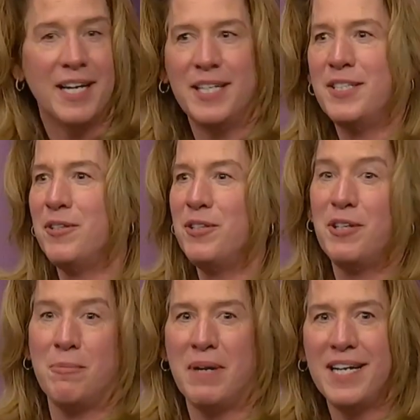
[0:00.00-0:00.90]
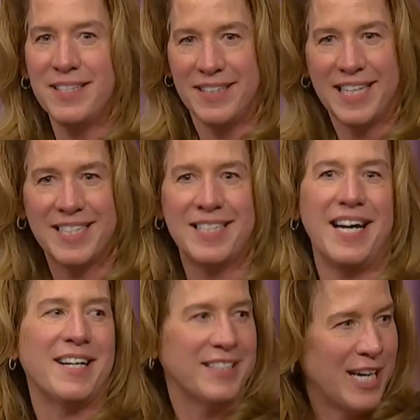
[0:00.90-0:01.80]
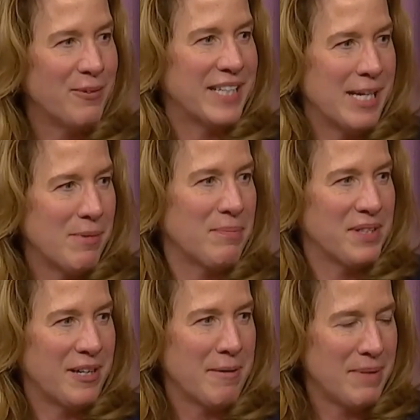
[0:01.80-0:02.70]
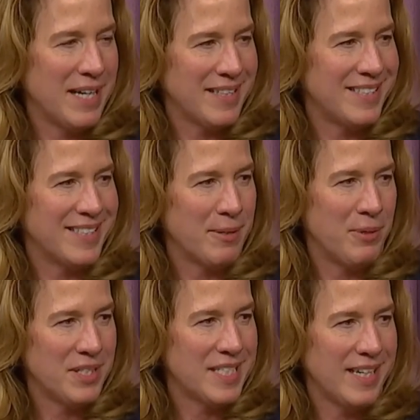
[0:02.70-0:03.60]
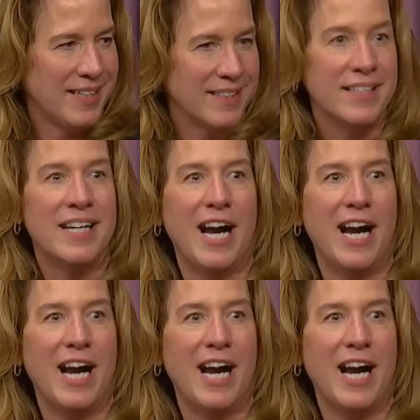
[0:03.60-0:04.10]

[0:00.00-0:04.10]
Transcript: And so you can imagine that's exactly how we came up with our hypothesis at Montai.